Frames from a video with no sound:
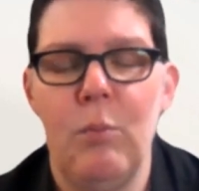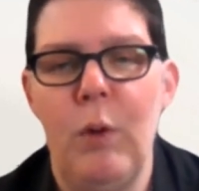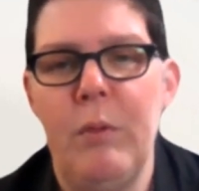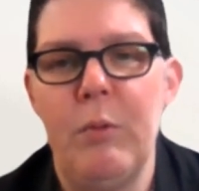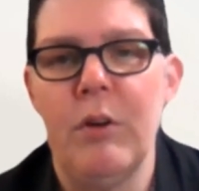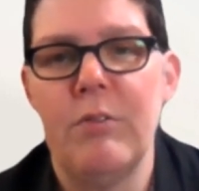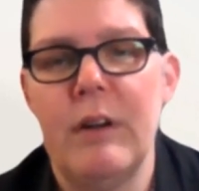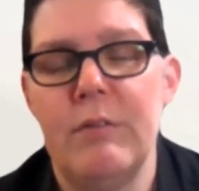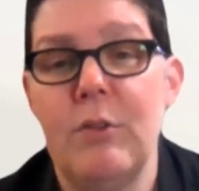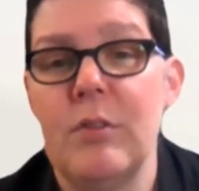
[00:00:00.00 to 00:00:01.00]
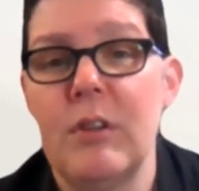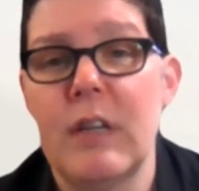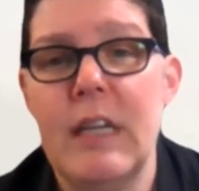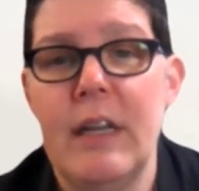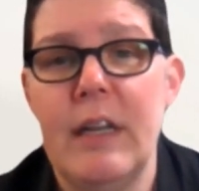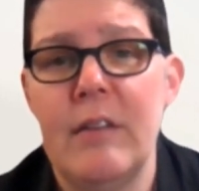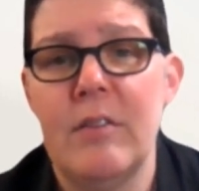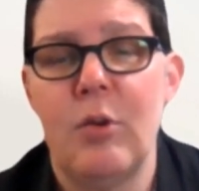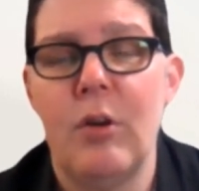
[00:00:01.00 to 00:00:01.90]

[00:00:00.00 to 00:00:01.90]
Women were afraid of losing their kids,